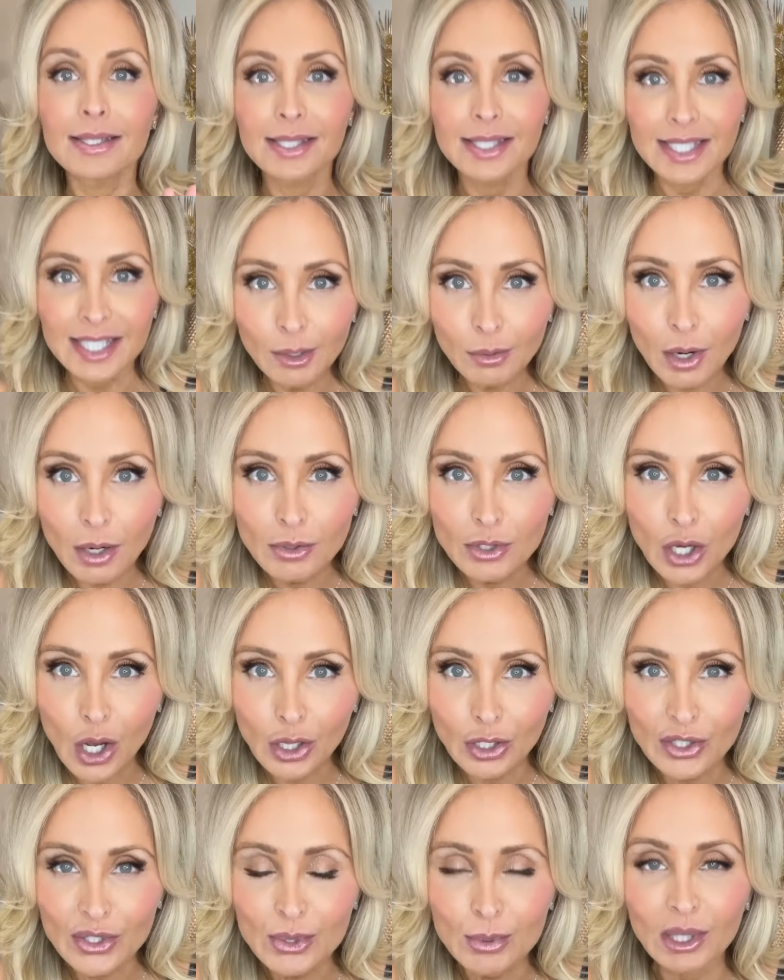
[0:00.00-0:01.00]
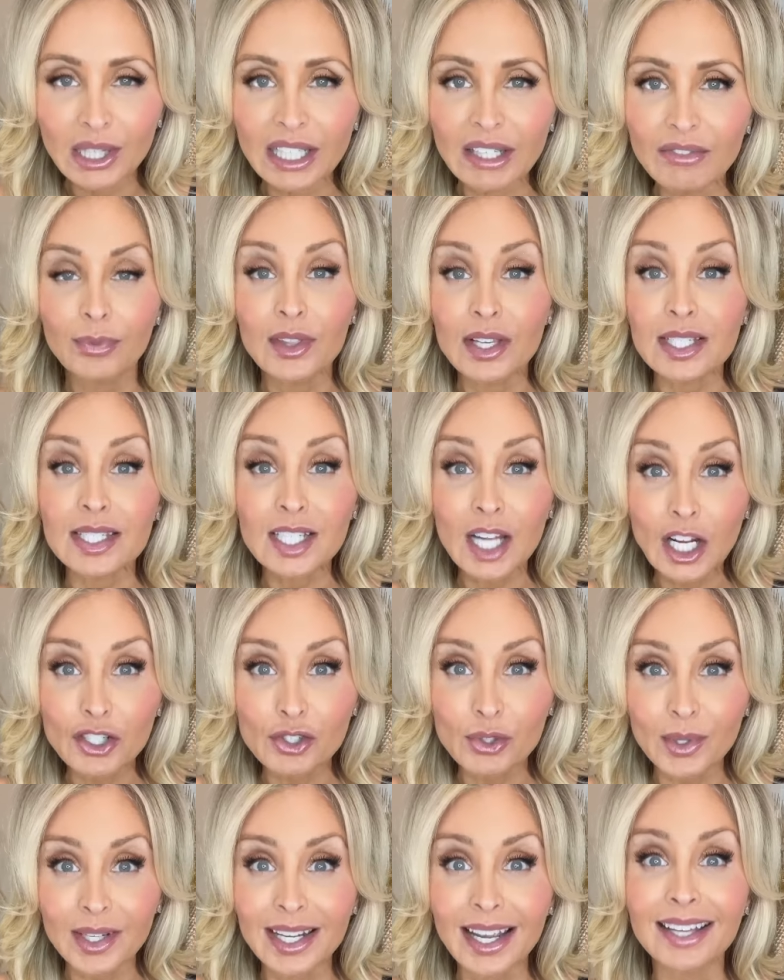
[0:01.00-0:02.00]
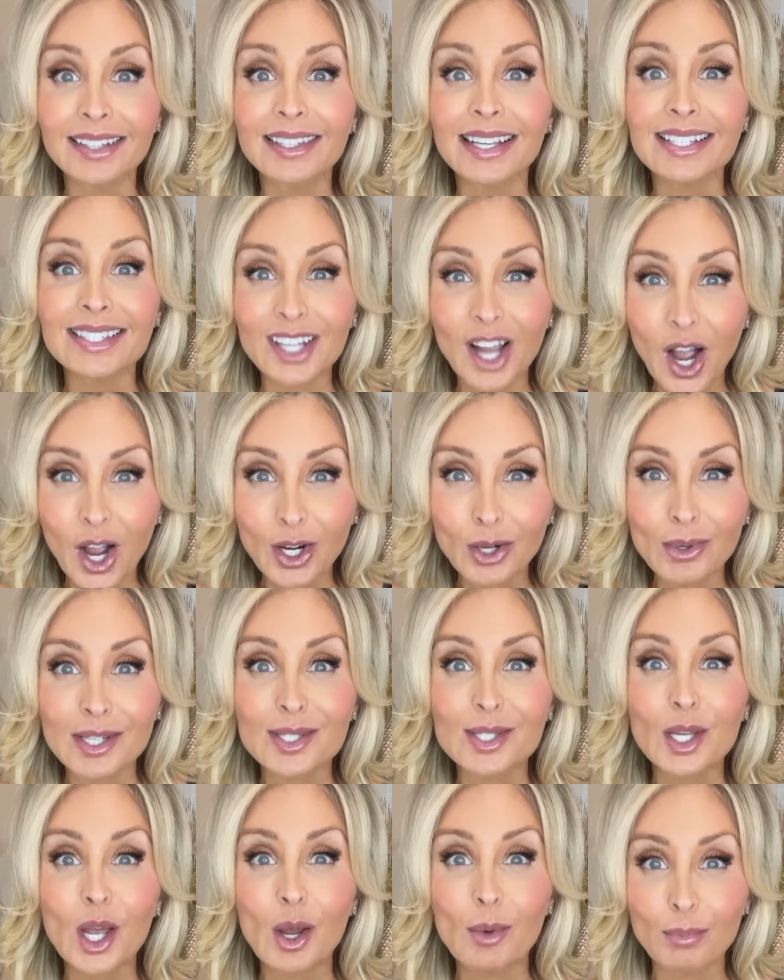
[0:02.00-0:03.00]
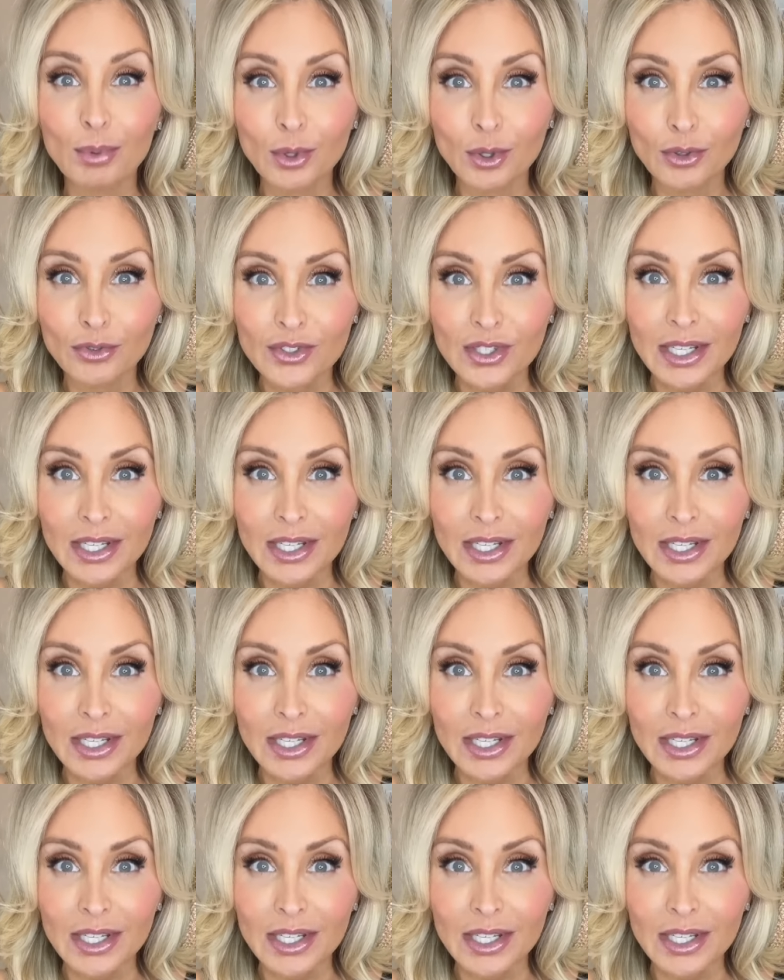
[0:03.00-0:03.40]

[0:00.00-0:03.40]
$0 will leave this country unless Congress approves